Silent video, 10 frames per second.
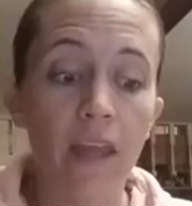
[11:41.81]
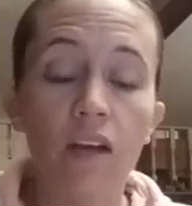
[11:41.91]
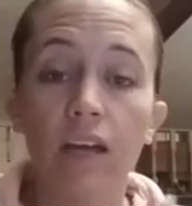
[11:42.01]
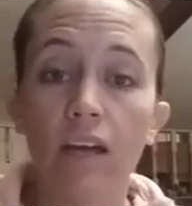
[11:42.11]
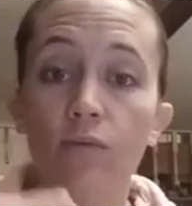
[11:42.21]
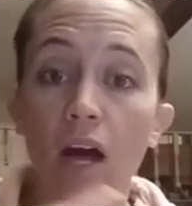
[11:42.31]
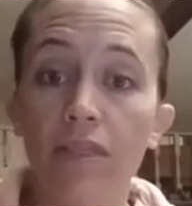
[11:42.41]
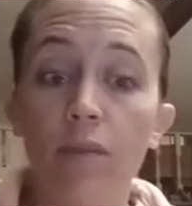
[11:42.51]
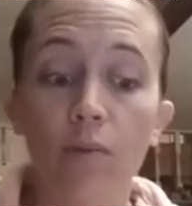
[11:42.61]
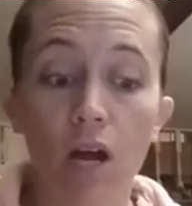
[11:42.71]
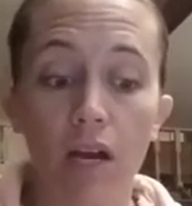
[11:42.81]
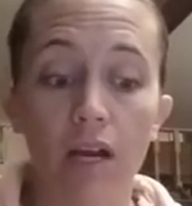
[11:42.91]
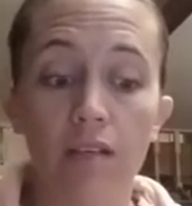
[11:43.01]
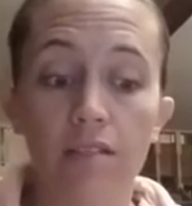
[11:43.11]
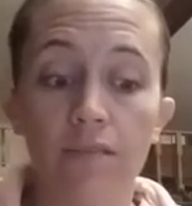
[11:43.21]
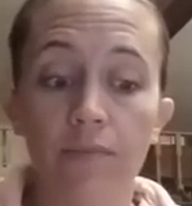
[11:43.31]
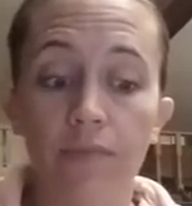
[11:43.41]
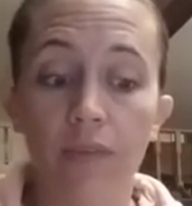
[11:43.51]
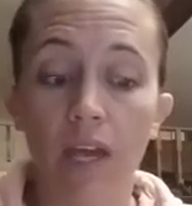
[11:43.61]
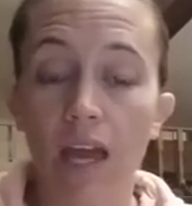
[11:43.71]
Okay, you've got the products.
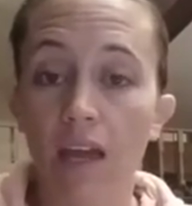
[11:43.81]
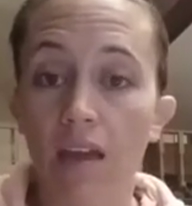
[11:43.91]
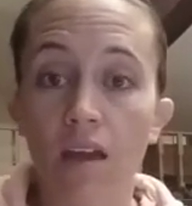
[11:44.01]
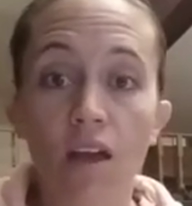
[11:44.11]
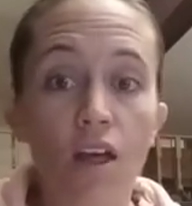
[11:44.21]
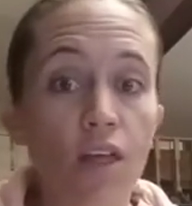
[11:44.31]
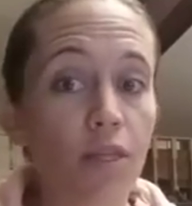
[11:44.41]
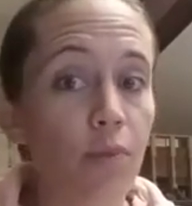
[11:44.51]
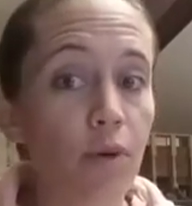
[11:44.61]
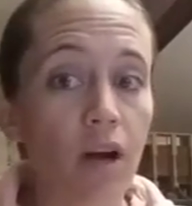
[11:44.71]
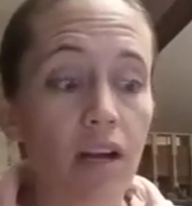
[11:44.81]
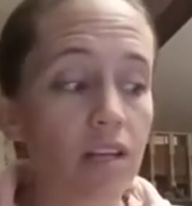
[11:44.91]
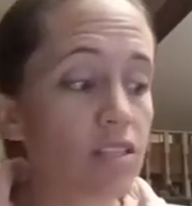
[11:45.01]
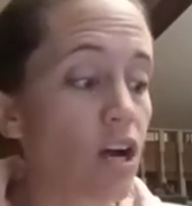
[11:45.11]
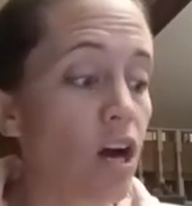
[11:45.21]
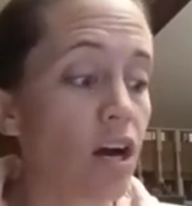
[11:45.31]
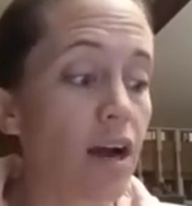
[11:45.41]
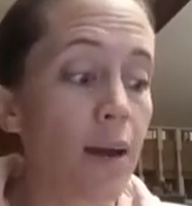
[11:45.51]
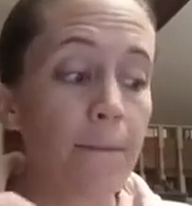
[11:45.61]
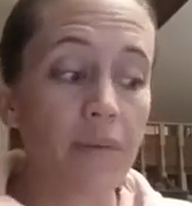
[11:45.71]
Okay, the products are
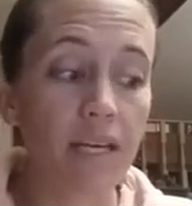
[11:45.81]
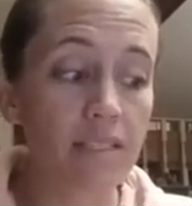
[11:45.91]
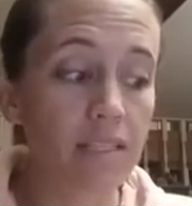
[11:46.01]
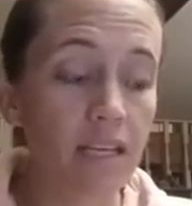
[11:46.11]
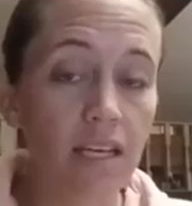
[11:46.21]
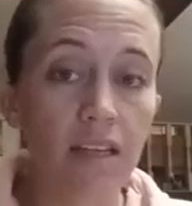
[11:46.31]
amazing.